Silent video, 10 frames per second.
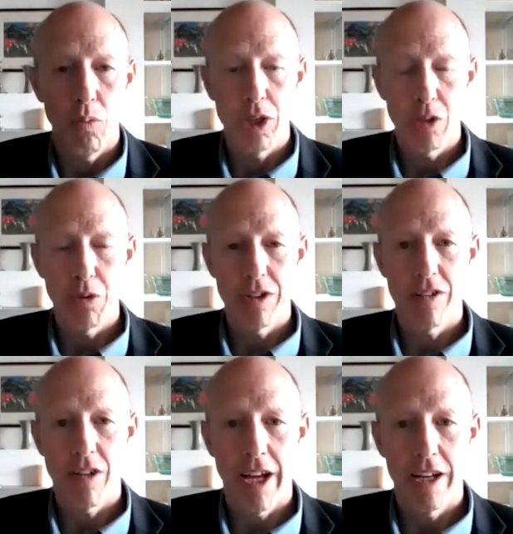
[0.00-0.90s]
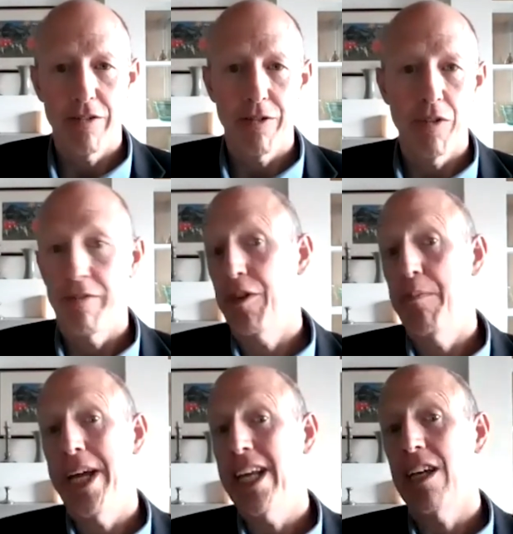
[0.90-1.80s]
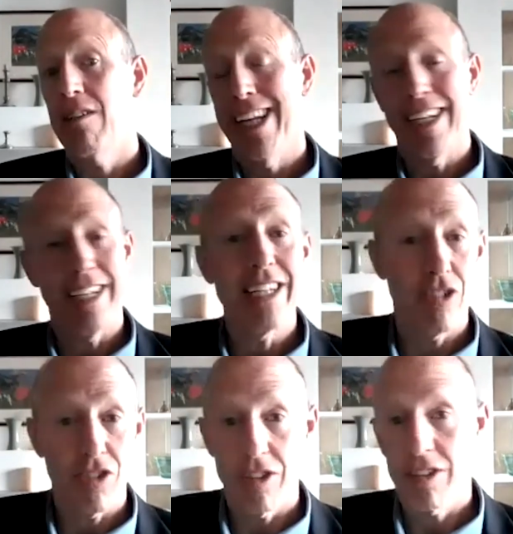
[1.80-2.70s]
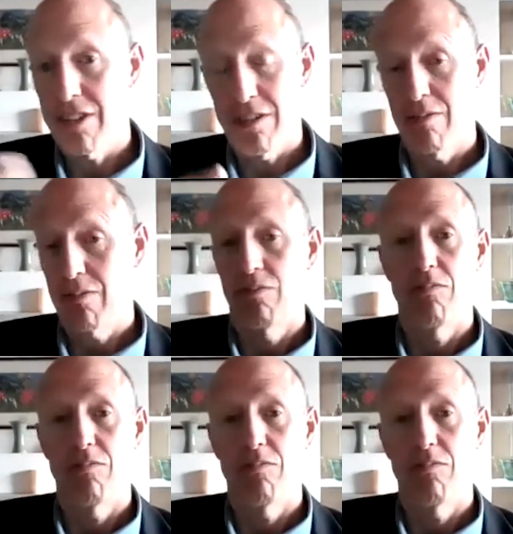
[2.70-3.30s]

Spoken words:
which were designed for many like inserts and,